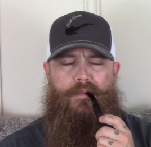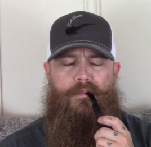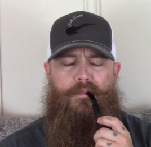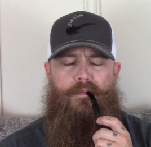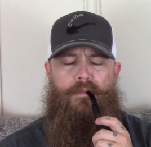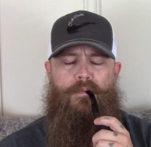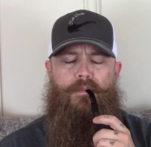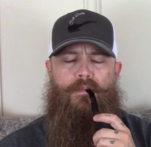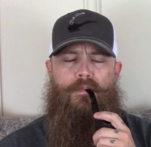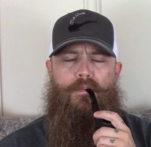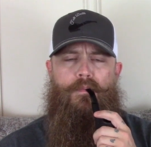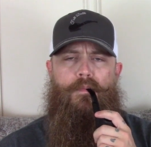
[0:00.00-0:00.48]

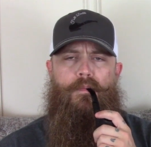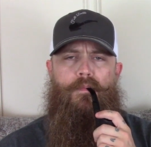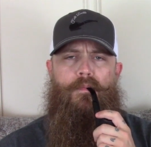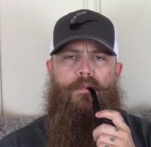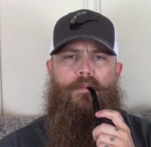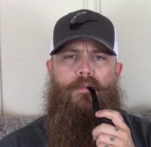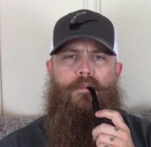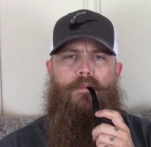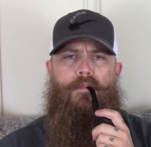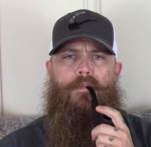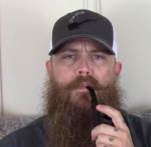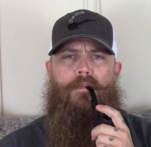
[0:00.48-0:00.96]

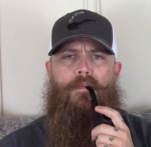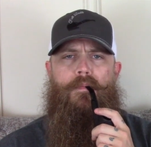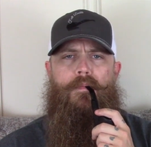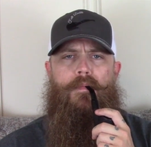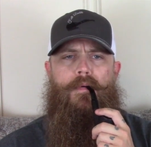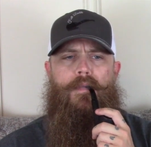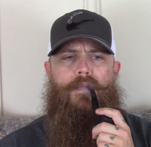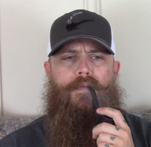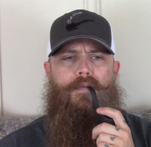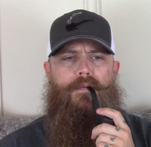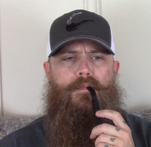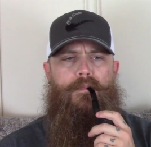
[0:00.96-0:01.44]

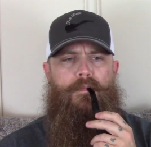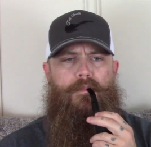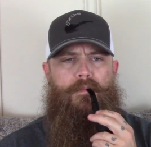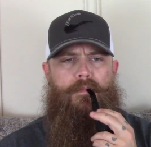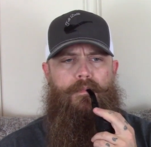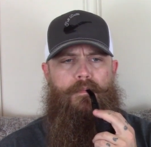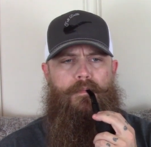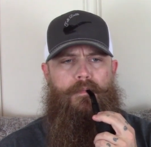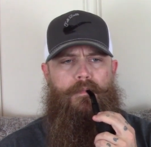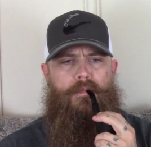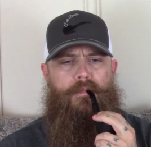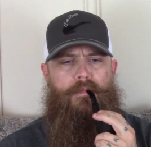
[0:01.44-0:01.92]

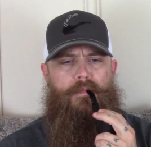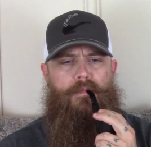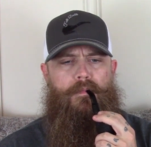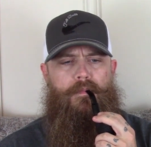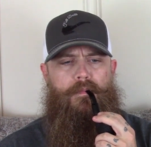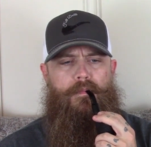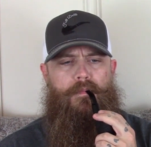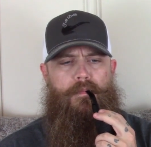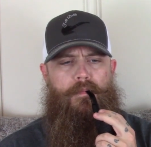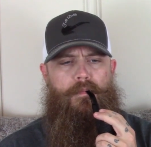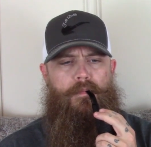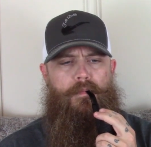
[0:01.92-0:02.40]

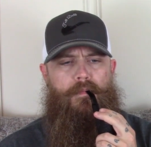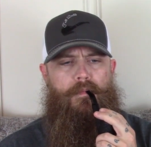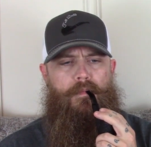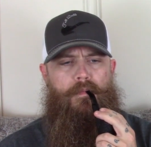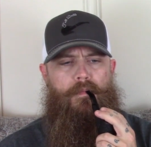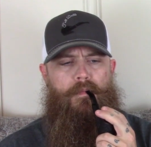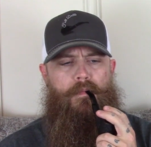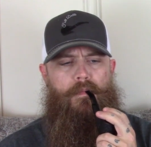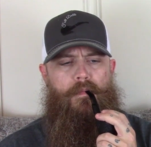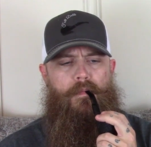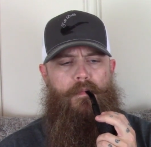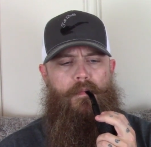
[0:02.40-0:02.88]

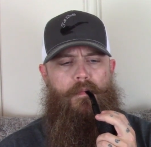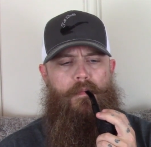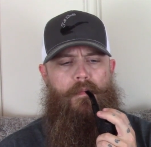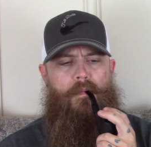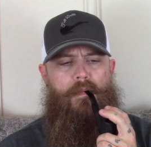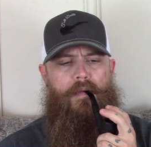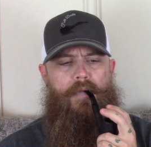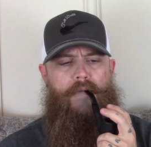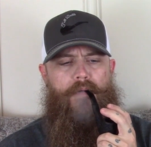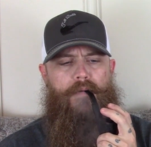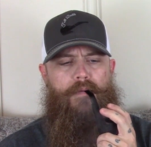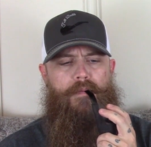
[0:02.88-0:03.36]

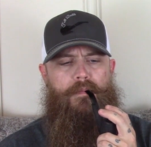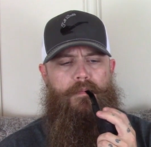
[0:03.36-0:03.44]
(silence)